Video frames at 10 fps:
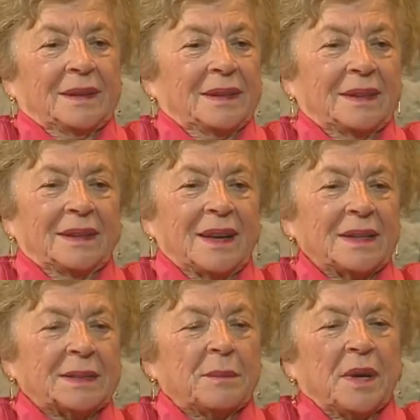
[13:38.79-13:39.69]
and
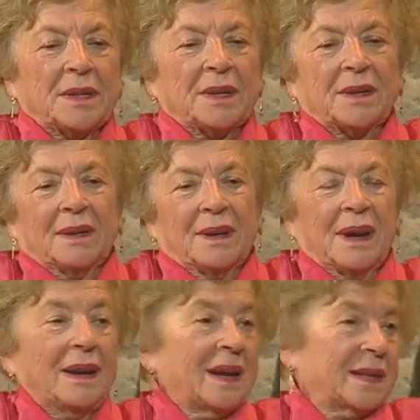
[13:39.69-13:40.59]
his mother
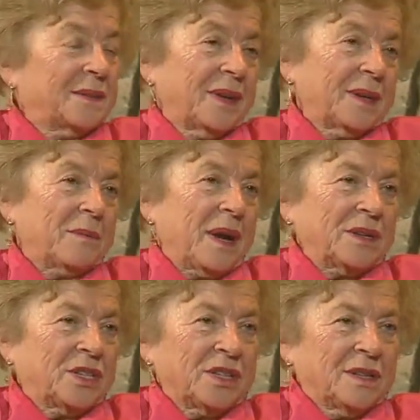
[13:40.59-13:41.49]
I liked very
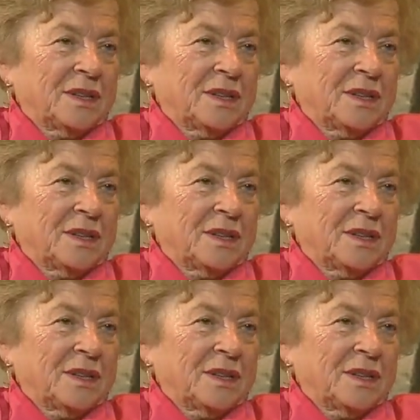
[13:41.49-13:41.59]
much.